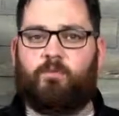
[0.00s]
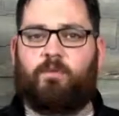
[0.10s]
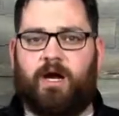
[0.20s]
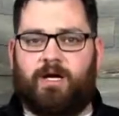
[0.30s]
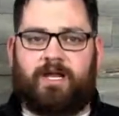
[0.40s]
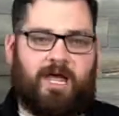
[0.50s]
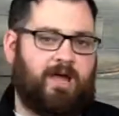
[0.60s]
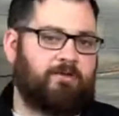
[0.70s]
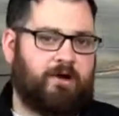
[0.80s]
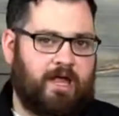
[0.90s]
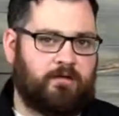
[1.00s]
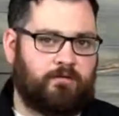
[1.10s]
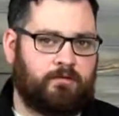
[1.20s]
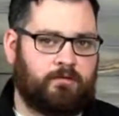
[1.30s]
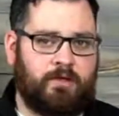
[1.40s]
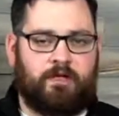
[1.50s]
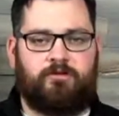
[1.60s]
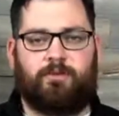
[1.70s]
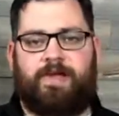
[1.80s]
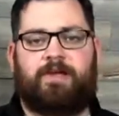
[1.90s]
wide camera angle
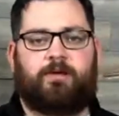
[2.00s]
to allow you